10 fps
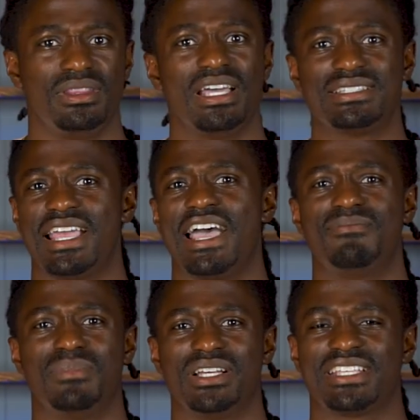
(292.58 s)
doesn't
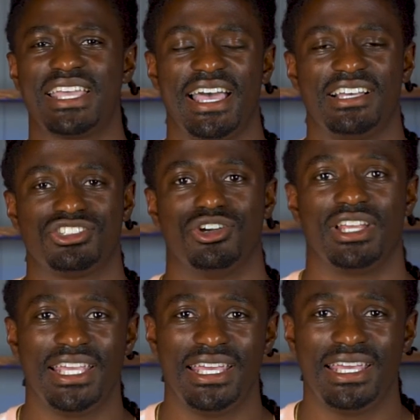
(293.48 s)
have much cash on
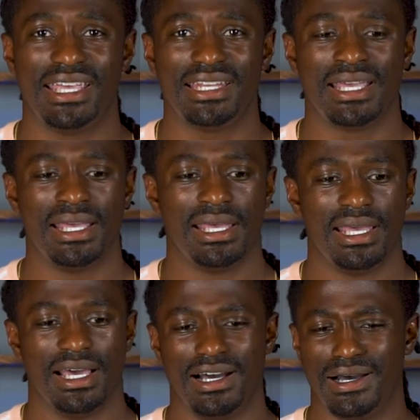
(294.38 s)
hand
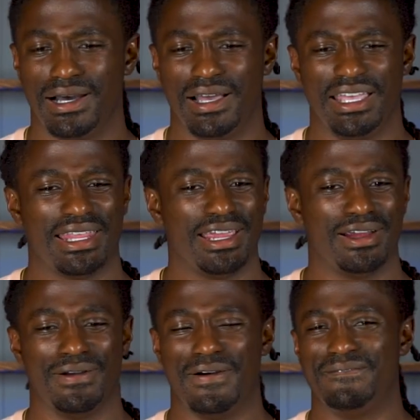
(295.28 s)
uh, and they
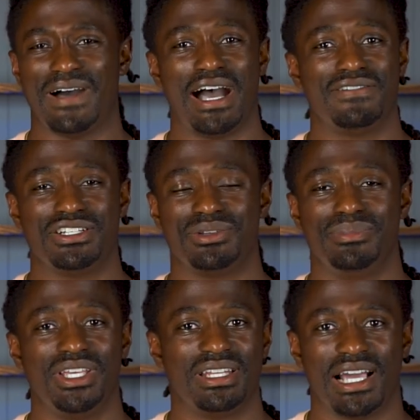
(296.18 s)
are a five hundred
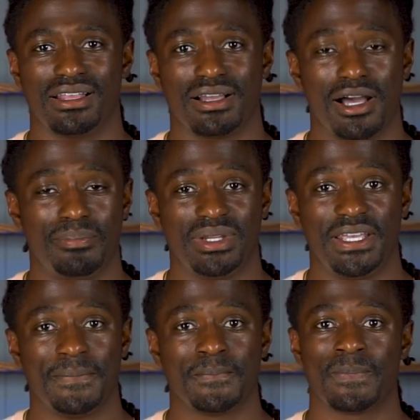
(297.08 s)
million dollar
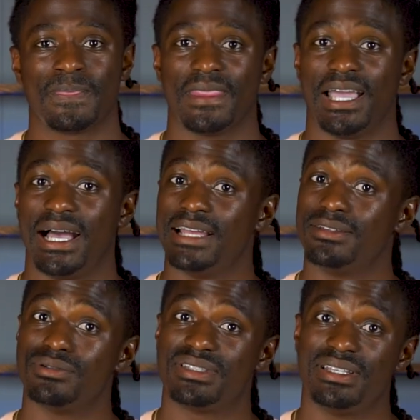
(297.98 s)
company, I
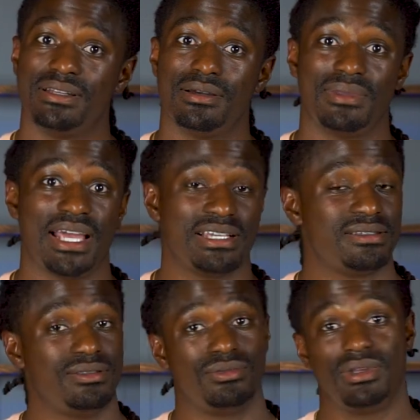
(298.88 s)
don't see them
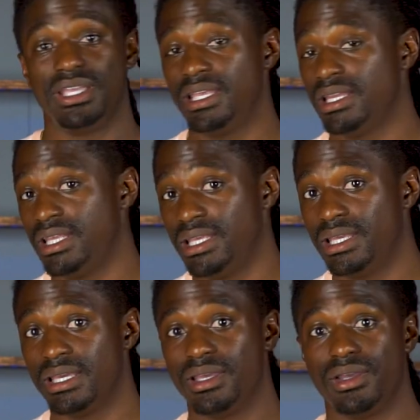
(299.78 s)
lasting through
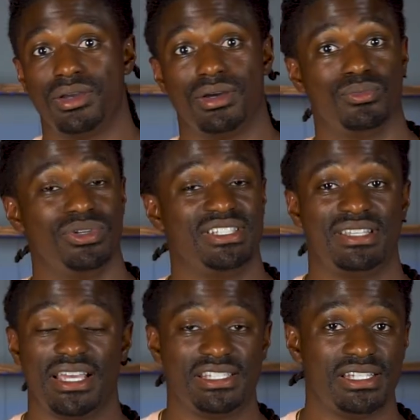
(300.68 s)
any
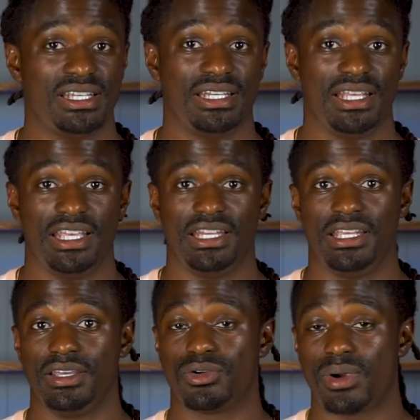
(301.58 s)
recession,
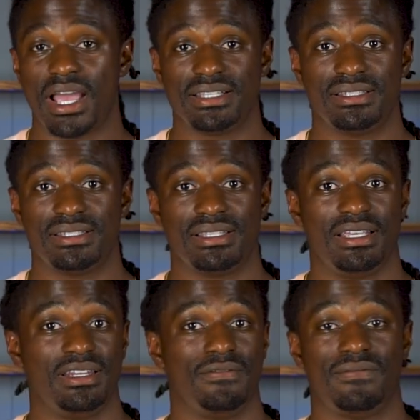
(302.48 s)
any crisis,
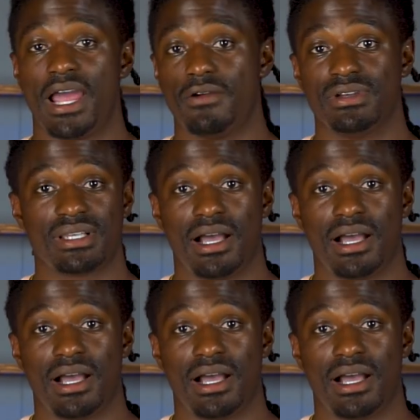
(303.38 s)
any virus